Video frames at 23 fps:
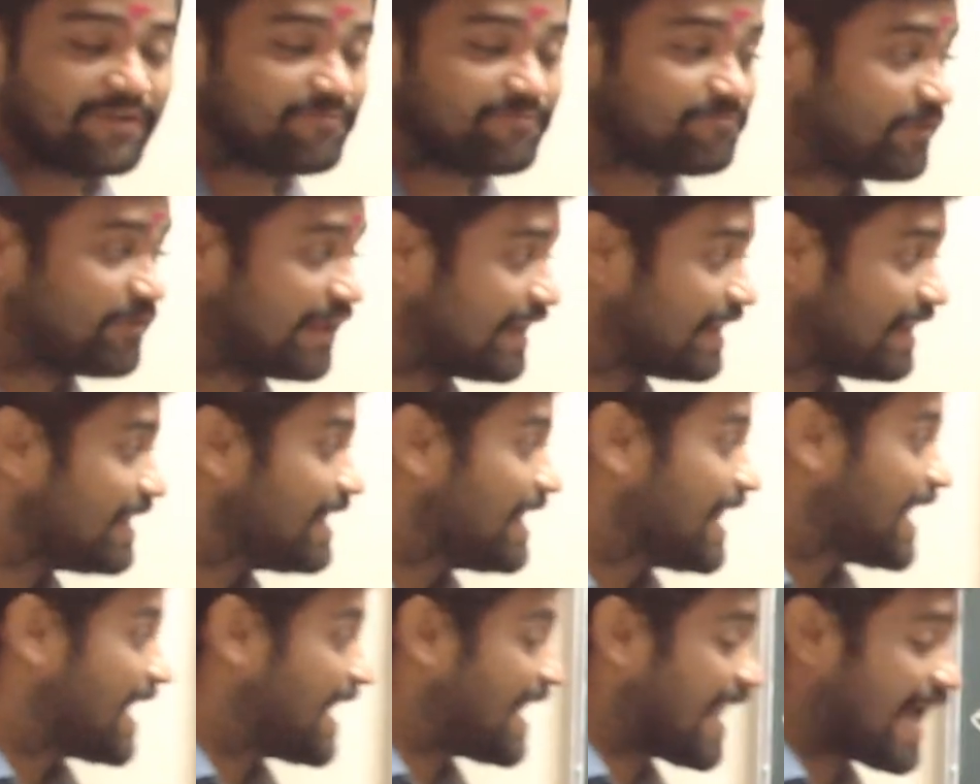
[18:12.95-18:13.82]
will
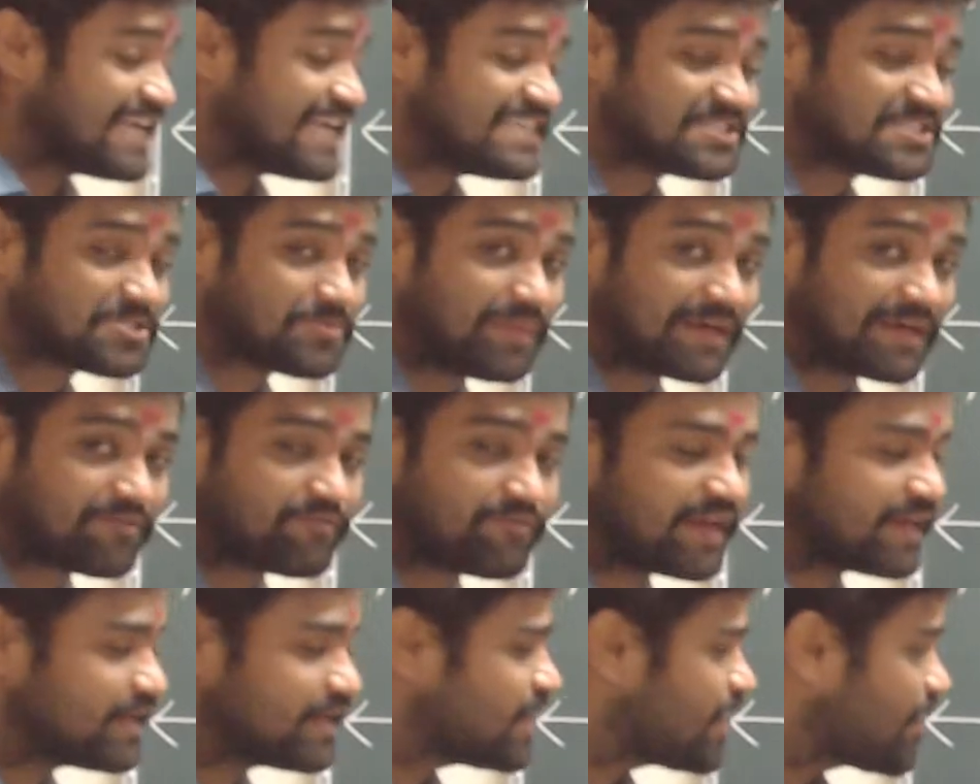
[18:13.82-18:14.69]
lies
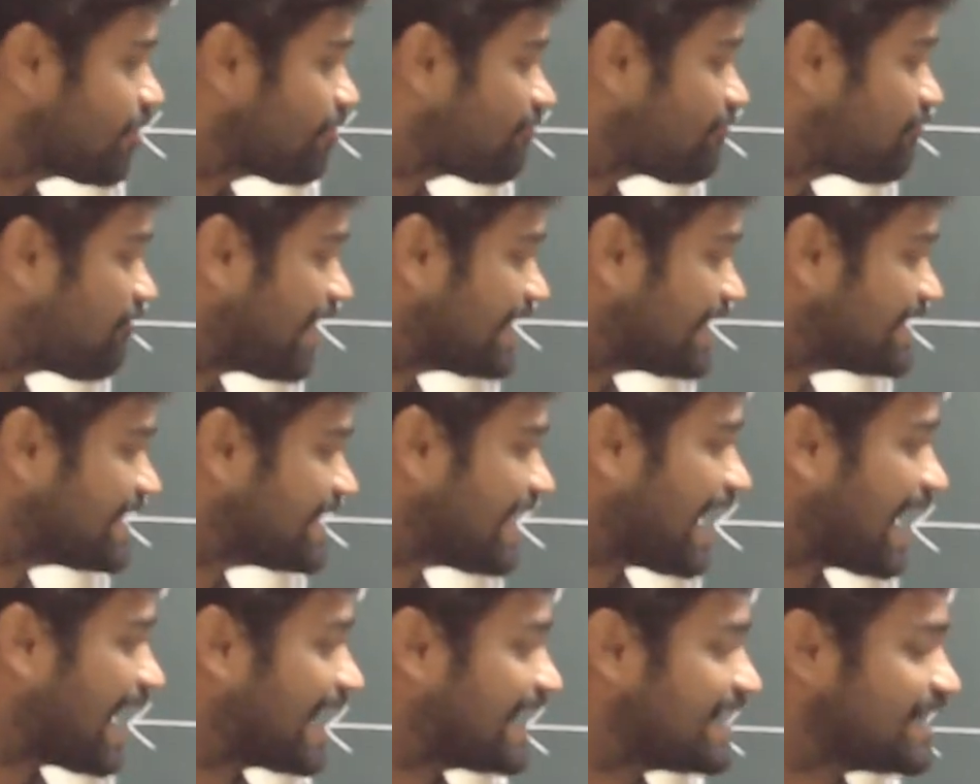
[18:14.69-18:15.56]
between 1
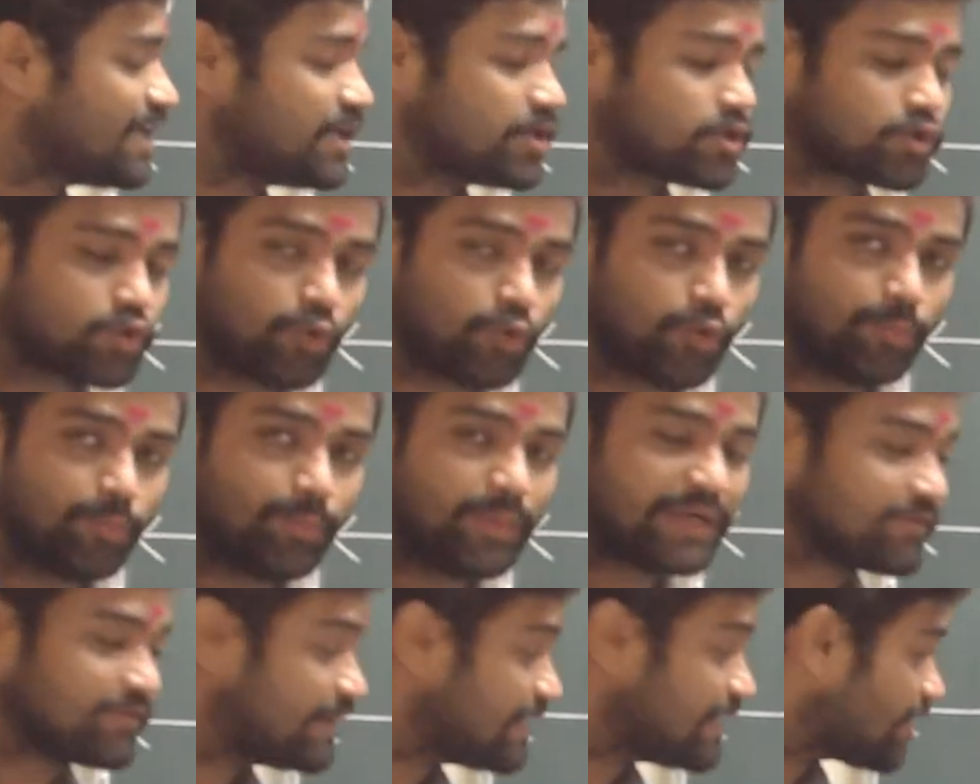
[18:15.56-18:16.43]
and 2.
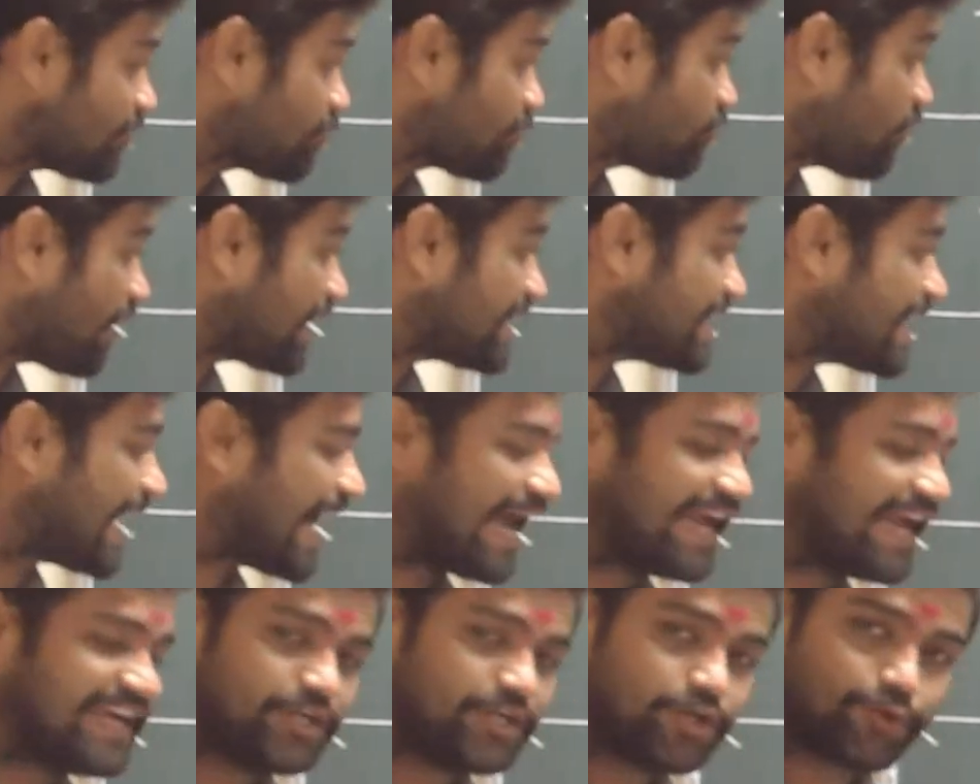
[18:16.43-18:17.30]
Between 1
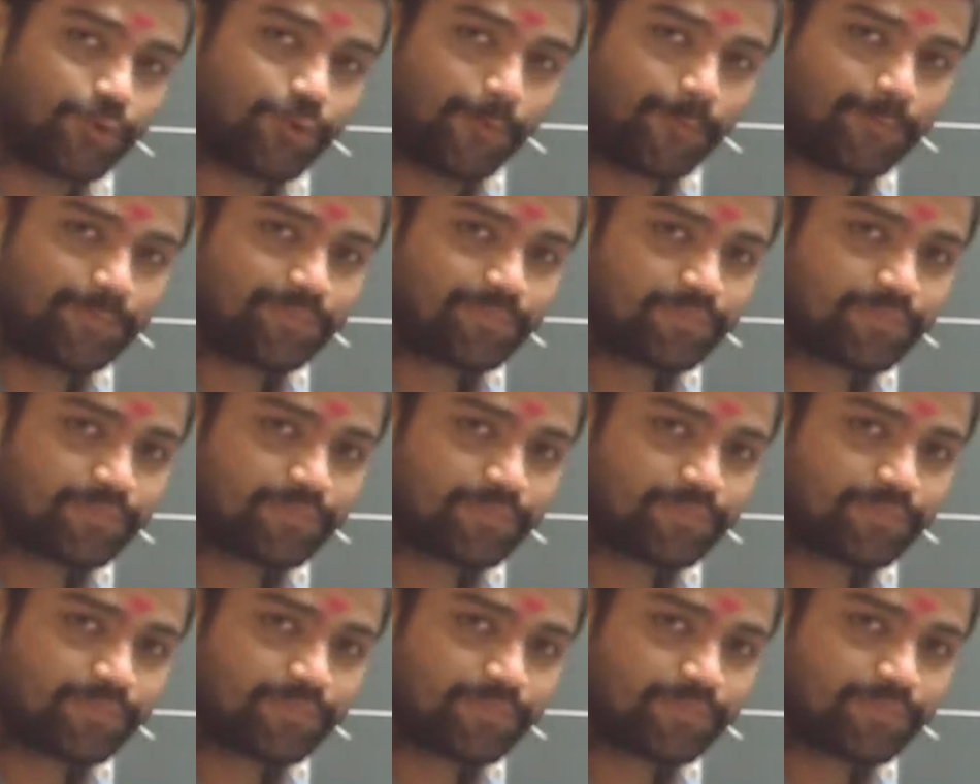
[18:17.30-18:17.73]
and 2.